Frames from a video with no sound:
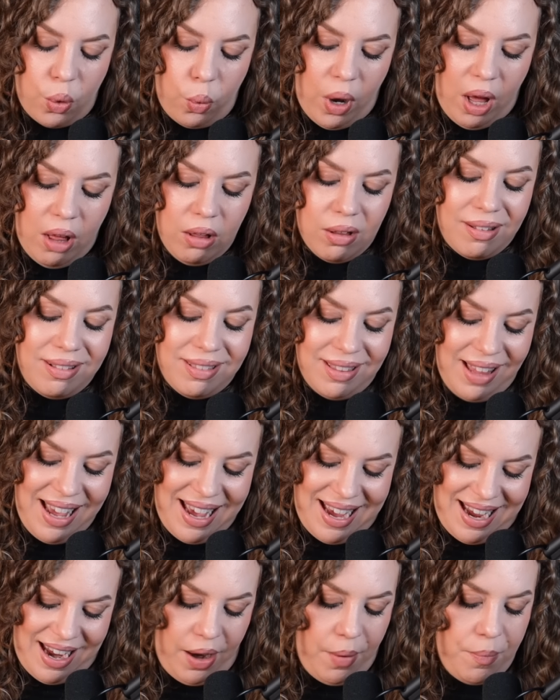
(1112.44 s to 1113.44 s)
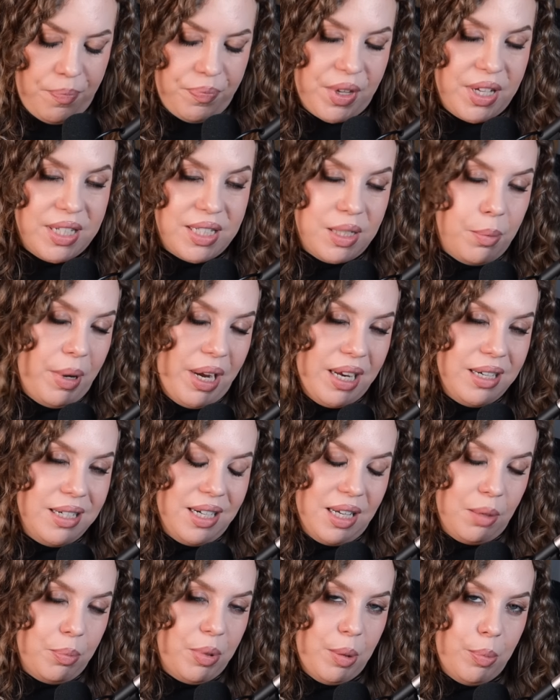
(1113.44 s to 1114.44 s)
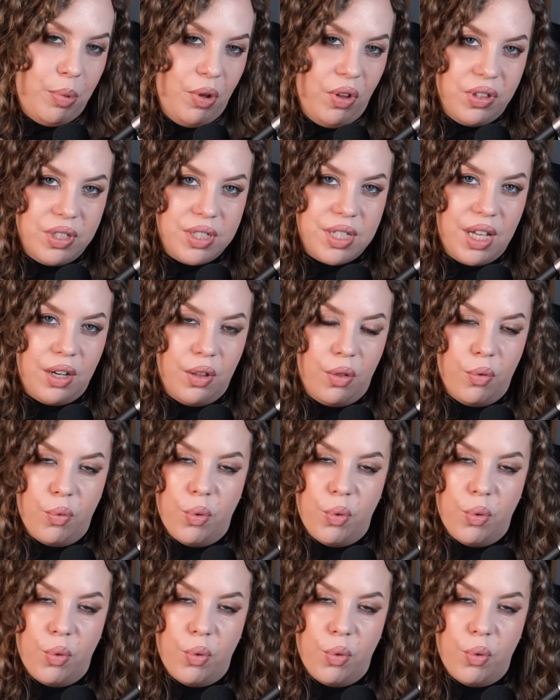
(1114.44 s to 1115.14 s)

while Clay is abandoning people on the side of the